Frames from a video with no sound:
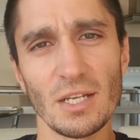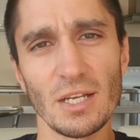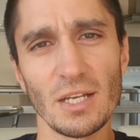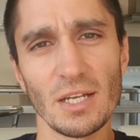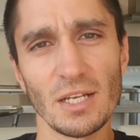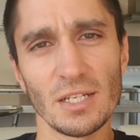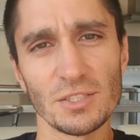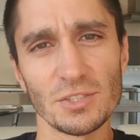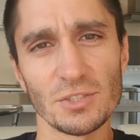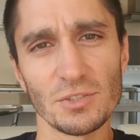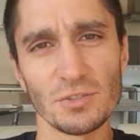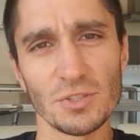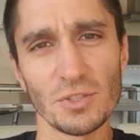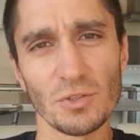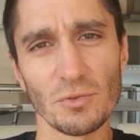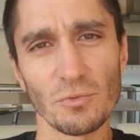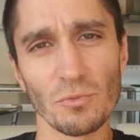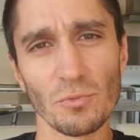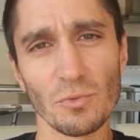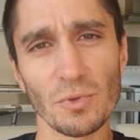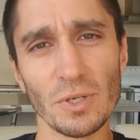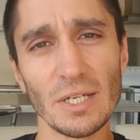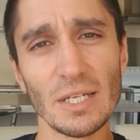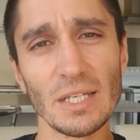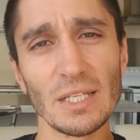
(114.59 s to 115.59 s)
and so to
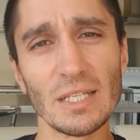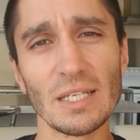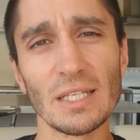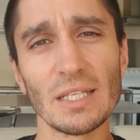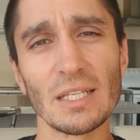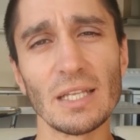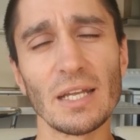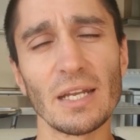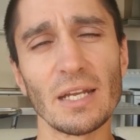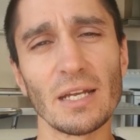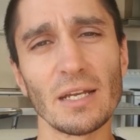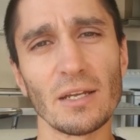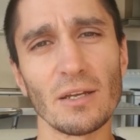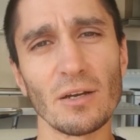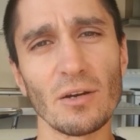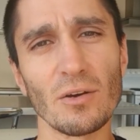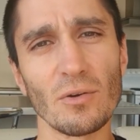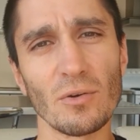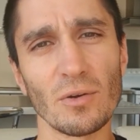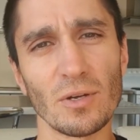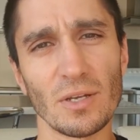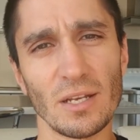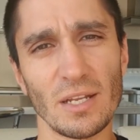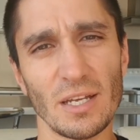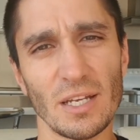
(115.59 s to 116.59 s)
really let it go
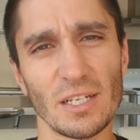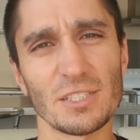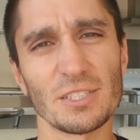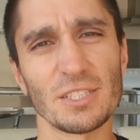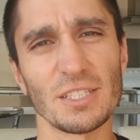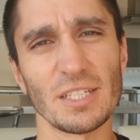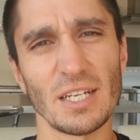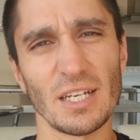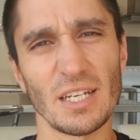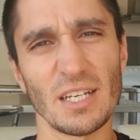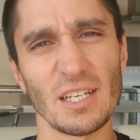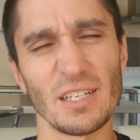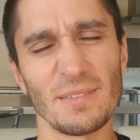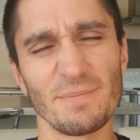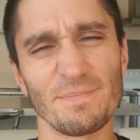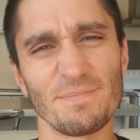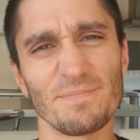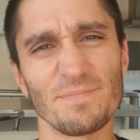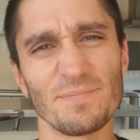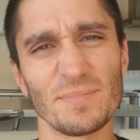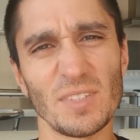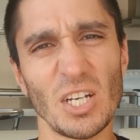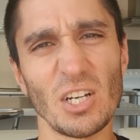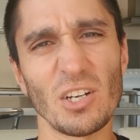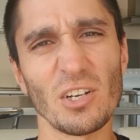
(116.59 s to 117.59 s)
can actually kind of
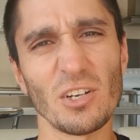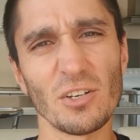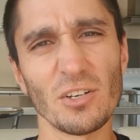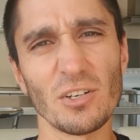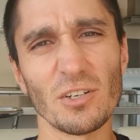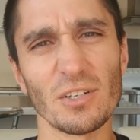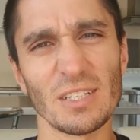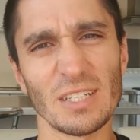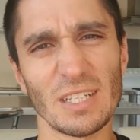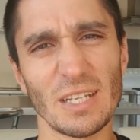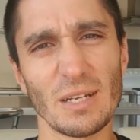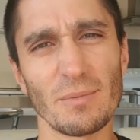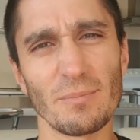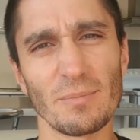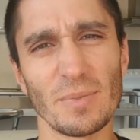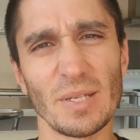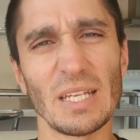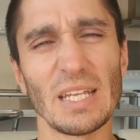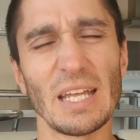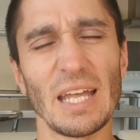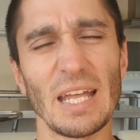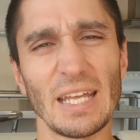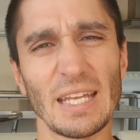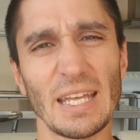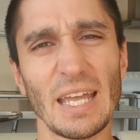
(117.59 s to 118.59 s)
hurt, can be
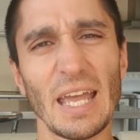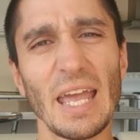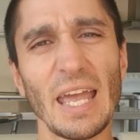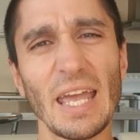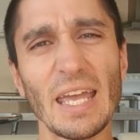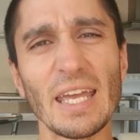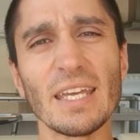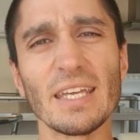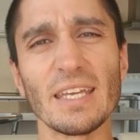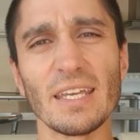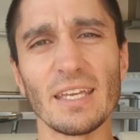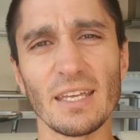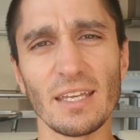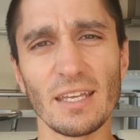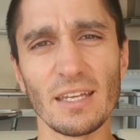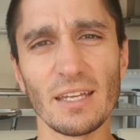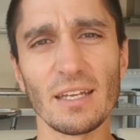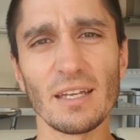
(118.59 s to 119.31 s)
achy,